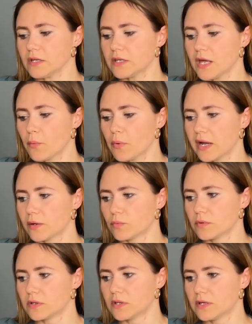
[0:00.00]
Now I
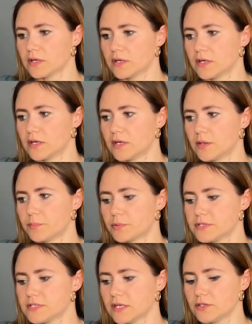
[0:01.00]
will
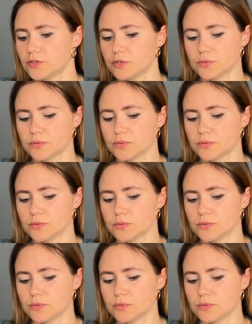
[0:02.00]
present